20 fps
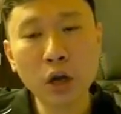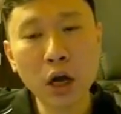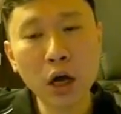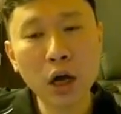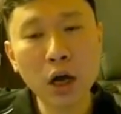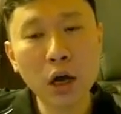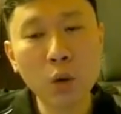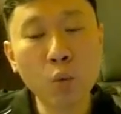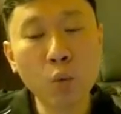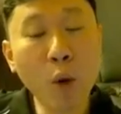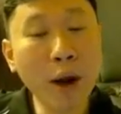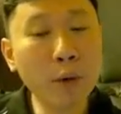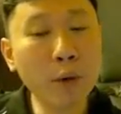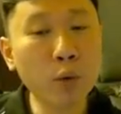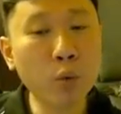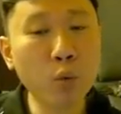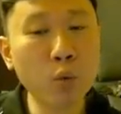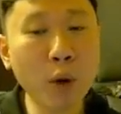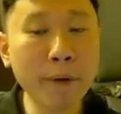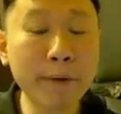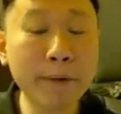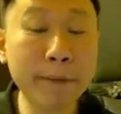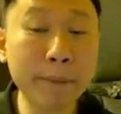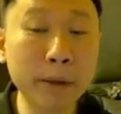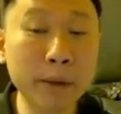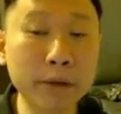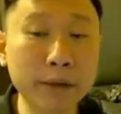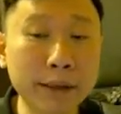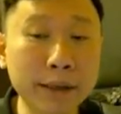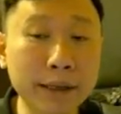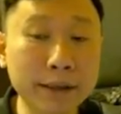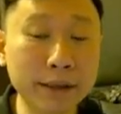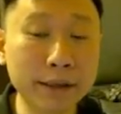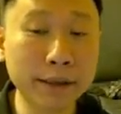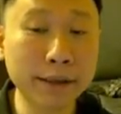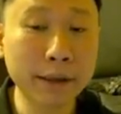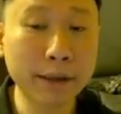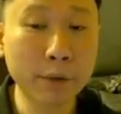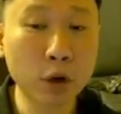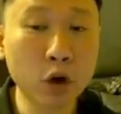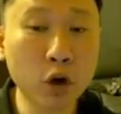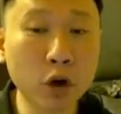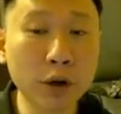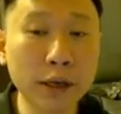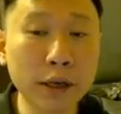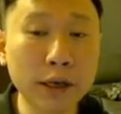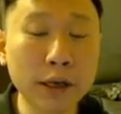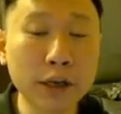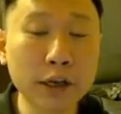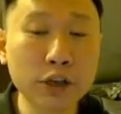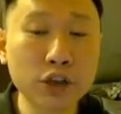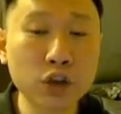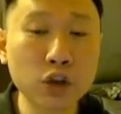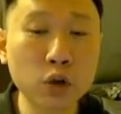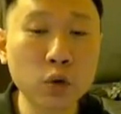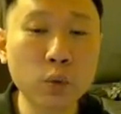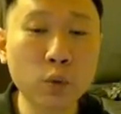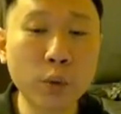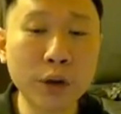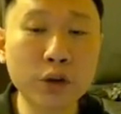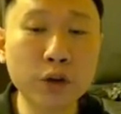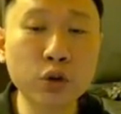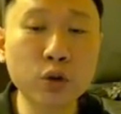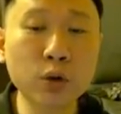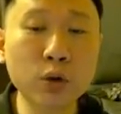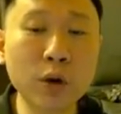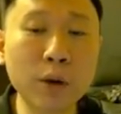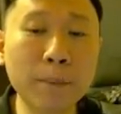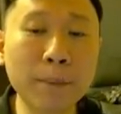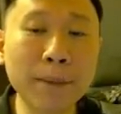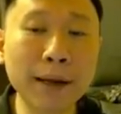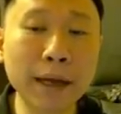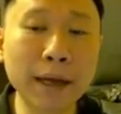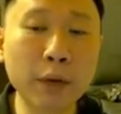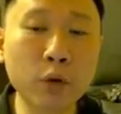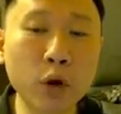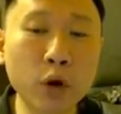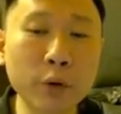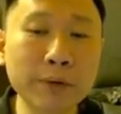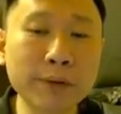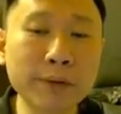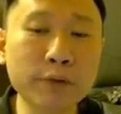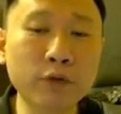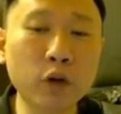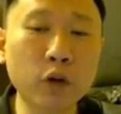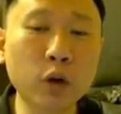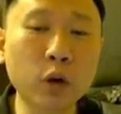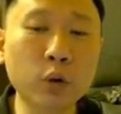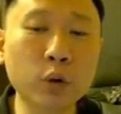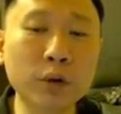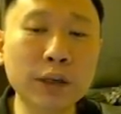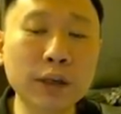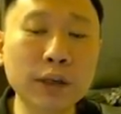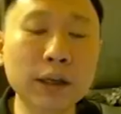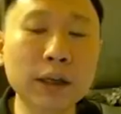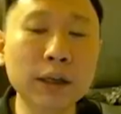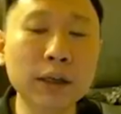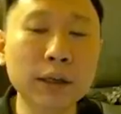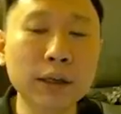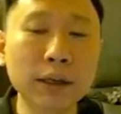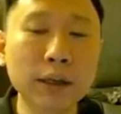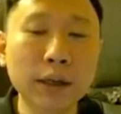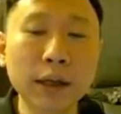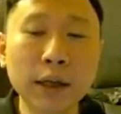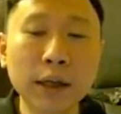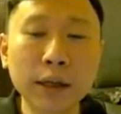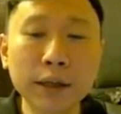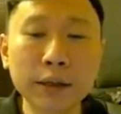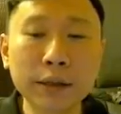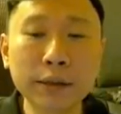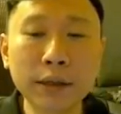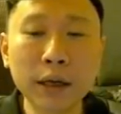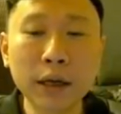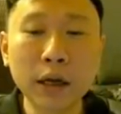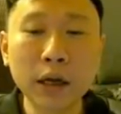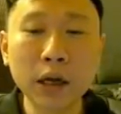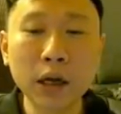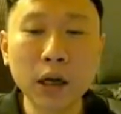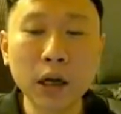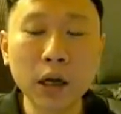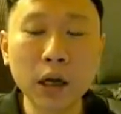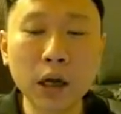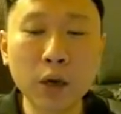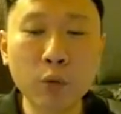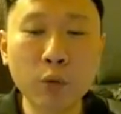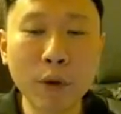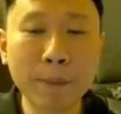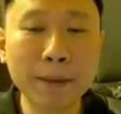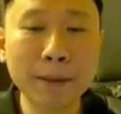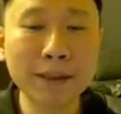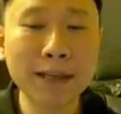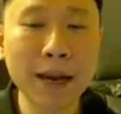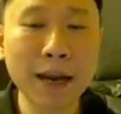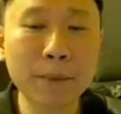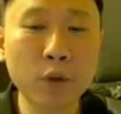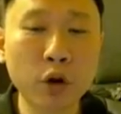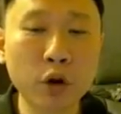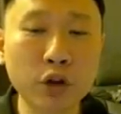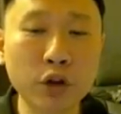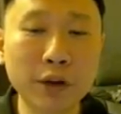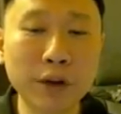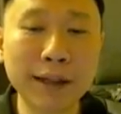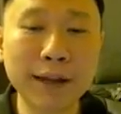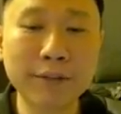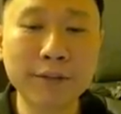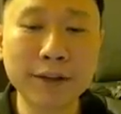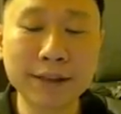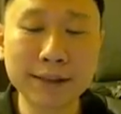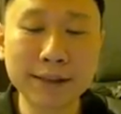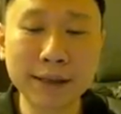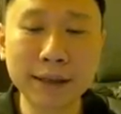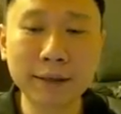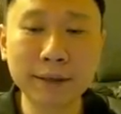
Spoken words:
white weapon that we call it. So when you do combine, it will always follow the weapon type on your left hand side.